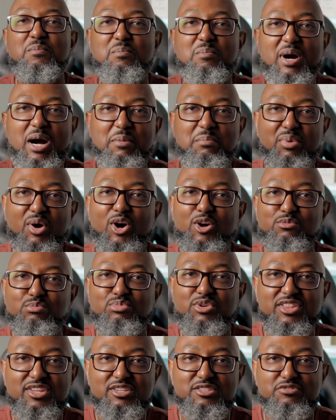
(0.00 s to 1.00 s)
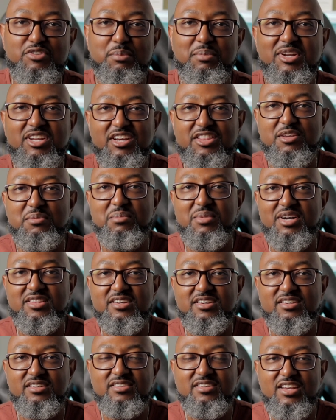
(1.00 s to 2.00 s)
my bald brothers from another
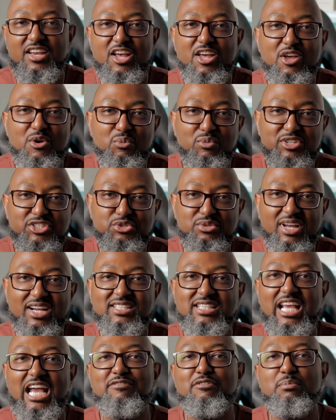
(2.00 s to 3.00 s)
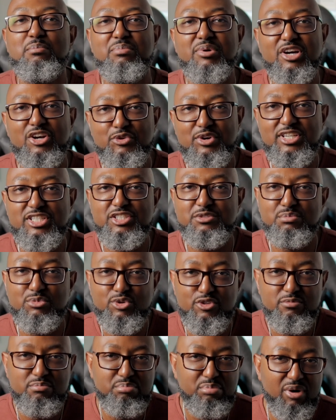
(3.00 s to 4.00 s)
mother. Would you like to have a buttery
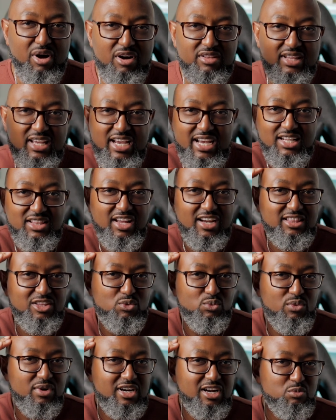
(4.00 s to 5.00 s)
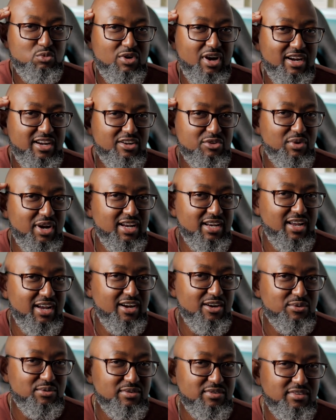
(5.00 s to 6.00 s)
smooth bald head like the one I'm rocking right
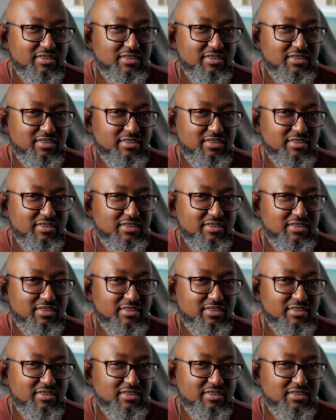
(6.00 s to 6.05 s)
now?